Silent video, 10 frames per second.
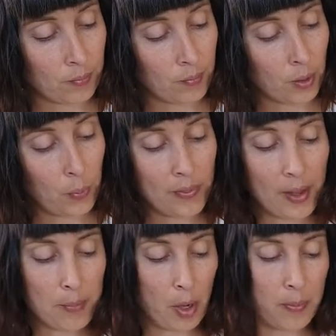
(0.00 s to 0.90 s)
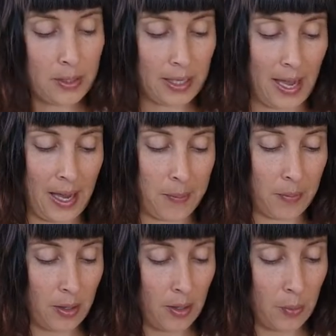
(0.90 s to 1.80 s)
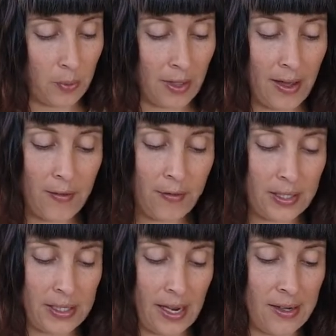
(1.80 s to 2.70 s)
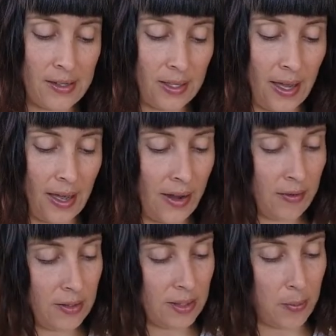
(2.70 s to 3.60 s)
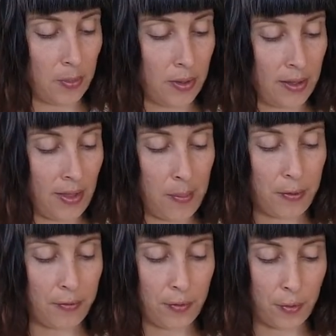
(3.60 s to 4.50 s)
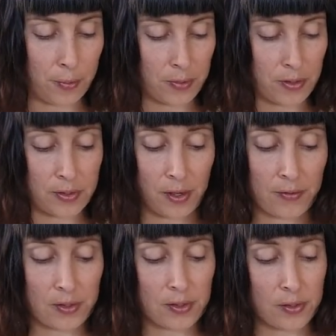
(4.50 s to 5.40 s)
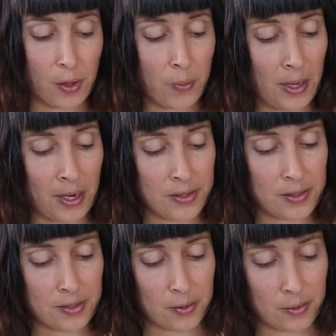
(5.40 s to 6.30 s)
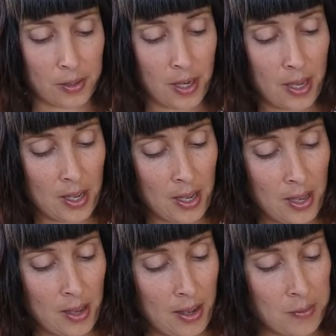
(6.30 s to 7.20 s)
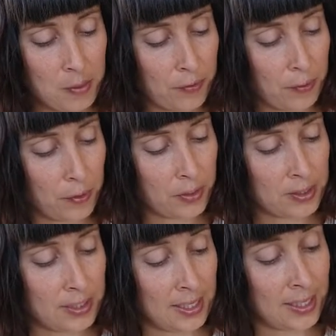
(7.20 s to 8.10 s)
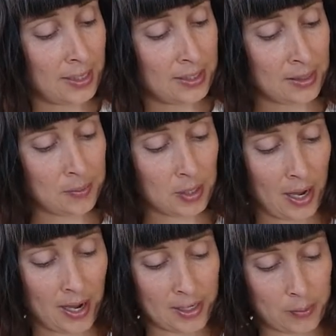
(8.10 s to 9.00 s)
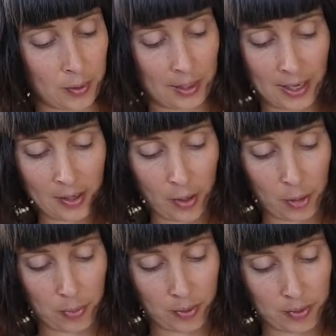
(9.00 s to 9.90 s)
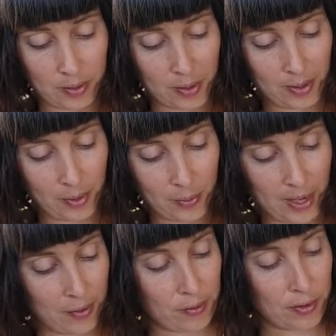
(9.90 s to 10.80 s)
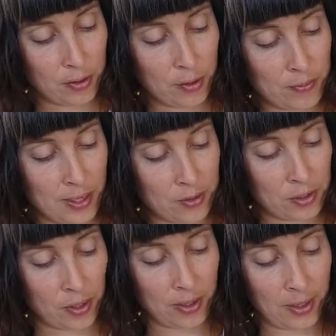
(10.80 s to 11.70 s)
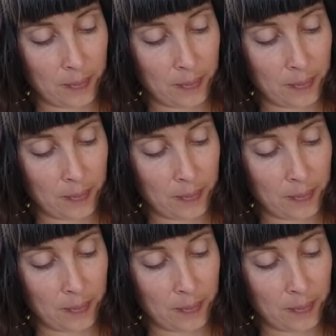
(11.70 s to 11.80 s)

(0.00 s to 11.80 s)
When that moment came, with every tender care and sympathy they performed service so well understood, and before the tear-dimmed eyes were again opened, we had resumed our journey,